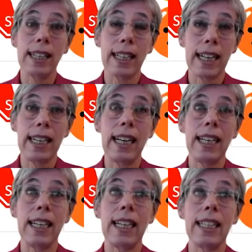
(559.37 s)
and
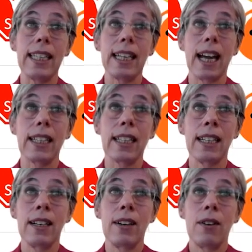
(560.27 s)
clearly is that
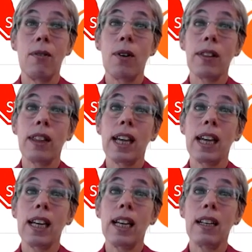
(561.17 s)
what
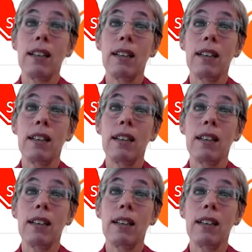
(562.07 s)
they